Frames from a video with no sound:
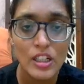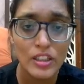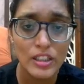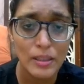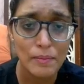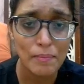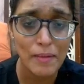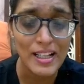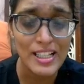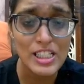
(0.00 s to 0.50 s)

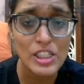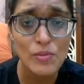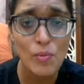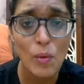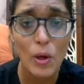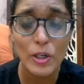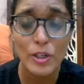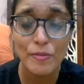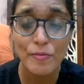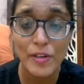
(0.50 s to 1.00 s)
The pulse
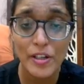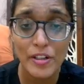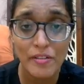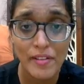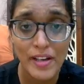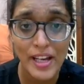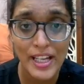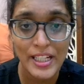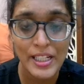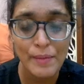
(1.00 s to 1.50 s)
volume will
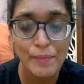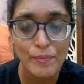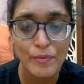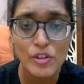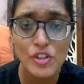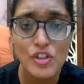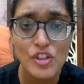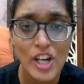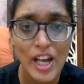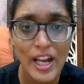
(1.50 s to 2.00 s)
vary,
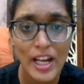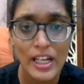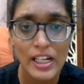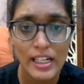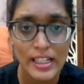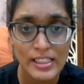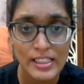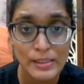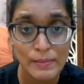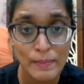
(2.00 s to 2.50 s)
which I'll
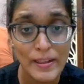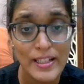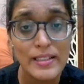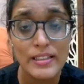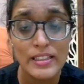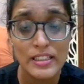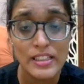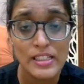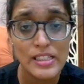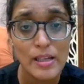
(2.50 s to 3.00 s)
explain
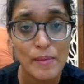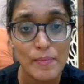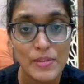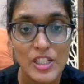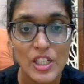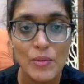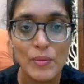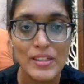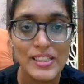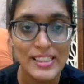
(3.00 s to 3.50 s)
in the
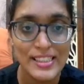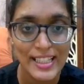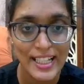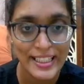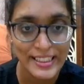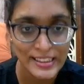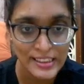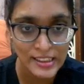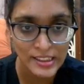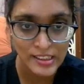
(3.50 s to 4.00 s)
subsequent
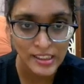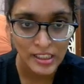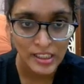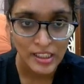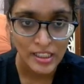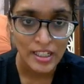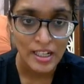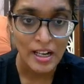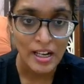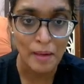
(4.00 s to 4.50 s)
slides.
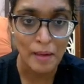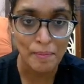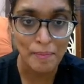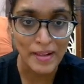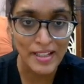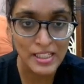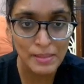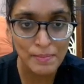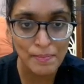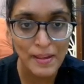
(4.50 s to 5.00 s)

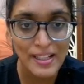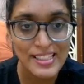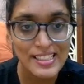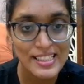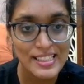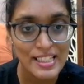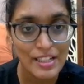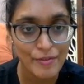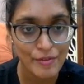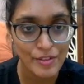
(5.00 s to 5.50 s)
Apex pulse
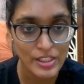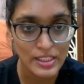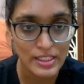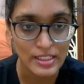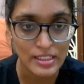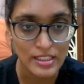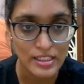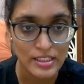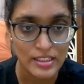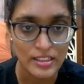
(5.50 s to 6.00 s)

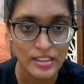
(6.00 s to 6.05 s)
deficit